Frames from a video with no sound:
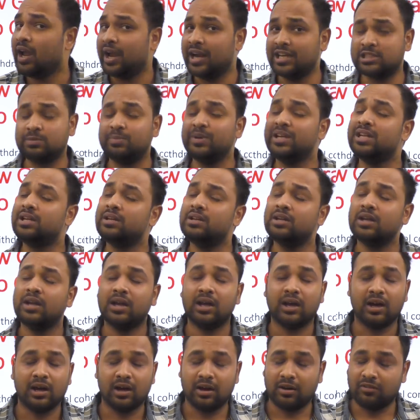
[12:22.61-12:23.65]
it's
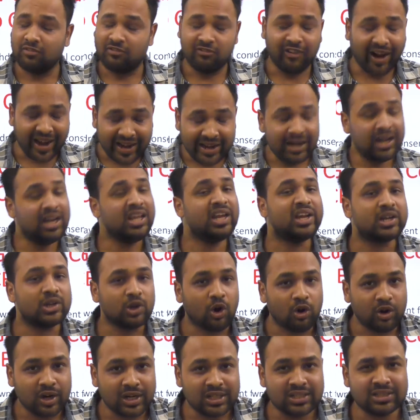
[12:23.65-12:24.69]
been widely
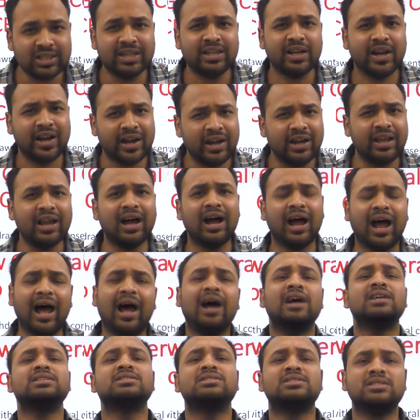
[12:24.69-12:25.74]
acknowledged that India
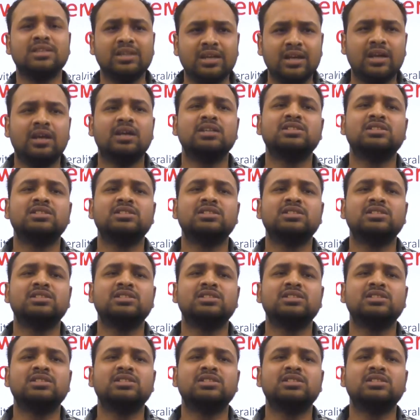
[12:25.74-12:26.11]
has